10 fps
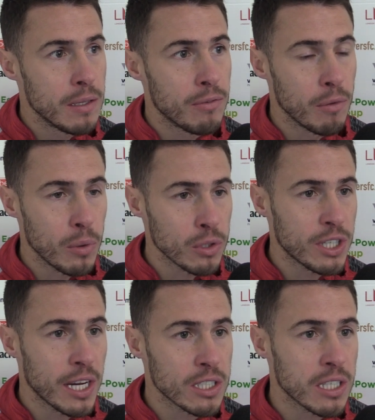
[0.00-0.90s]
Football's
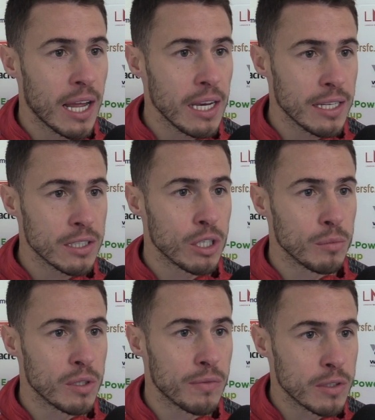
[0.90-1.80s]
changed slightly in
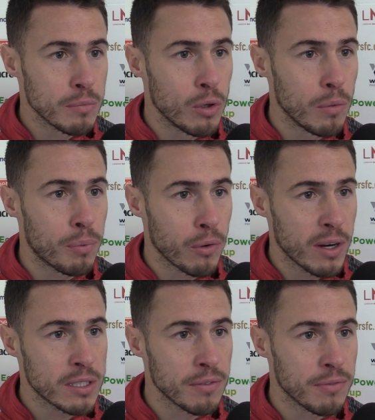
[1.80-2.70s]
terms of there's more
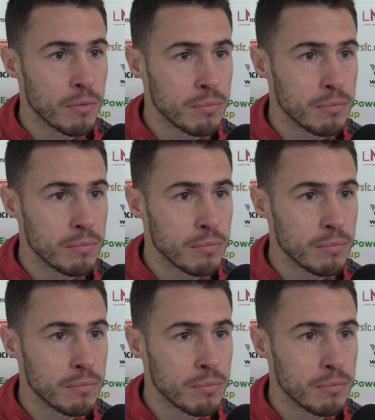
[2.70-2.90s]
progressive